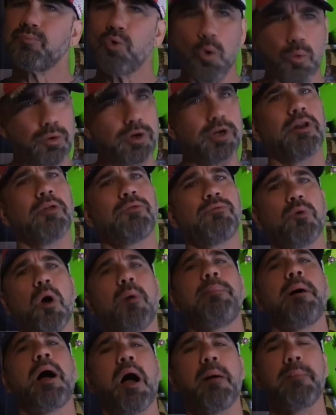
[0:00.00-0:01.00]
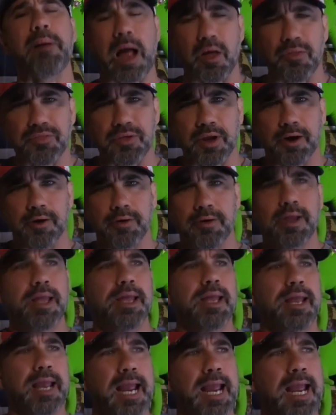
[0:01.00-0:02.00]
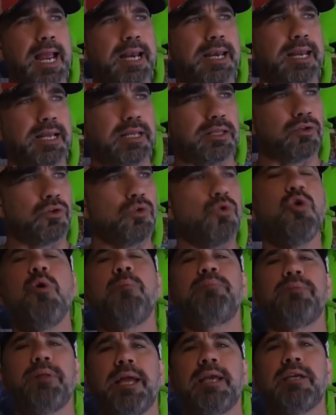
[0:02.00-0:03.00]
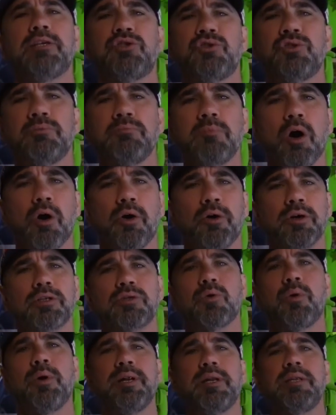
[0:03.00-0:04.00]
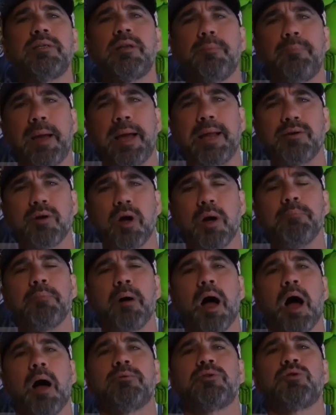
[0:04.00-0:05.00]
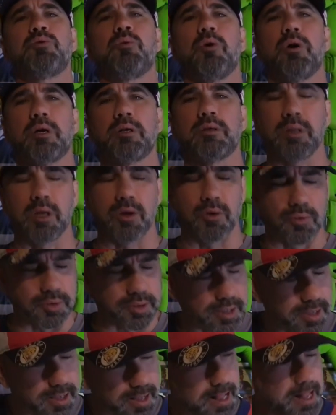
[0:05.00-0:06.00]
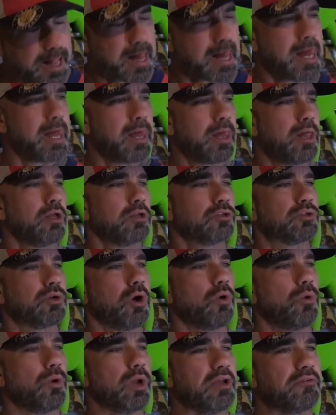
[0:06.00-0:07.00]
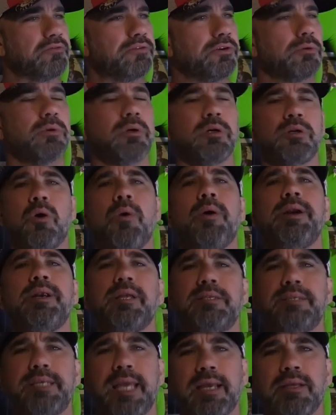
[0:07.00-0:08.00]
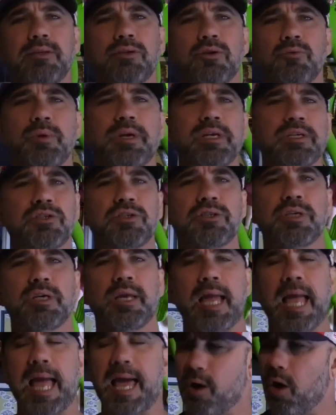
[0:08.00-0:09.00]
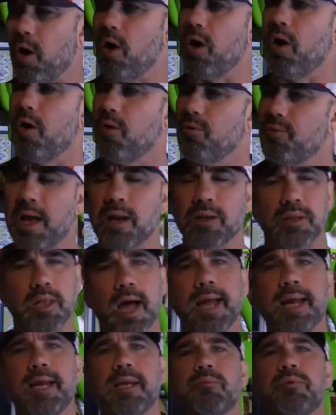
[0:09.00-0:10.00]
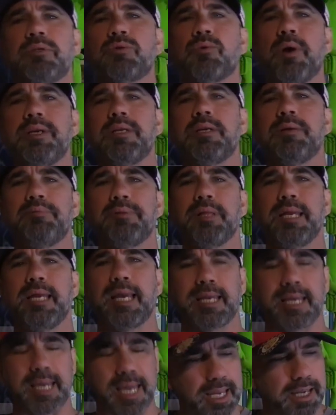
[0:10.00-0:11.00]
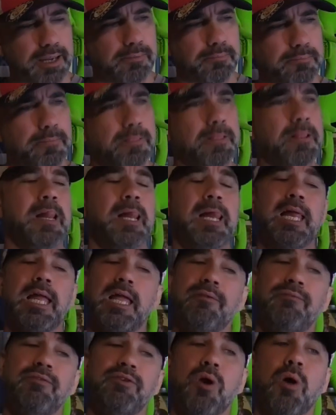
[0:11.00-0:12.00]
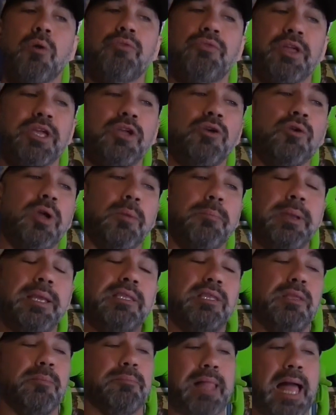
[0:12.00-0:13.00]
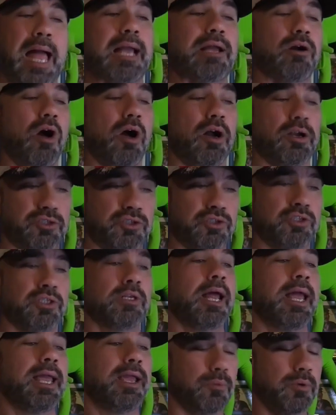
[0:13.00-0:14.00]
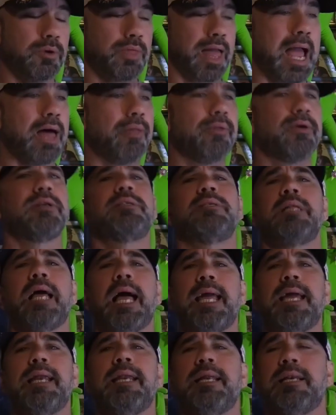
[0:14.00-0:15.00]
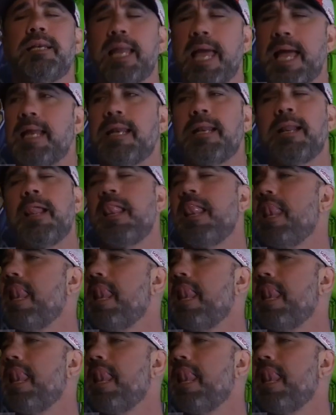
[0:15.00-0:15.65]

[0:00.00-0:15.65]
we're going to throw Bob out there. And who plays tomorrow is going to depend on Bob's workload. So if you were going to take the risk at all that Lyon was going to play a game, if you don't think you can beat the Blackhawks tonight with Alex Lyon in net,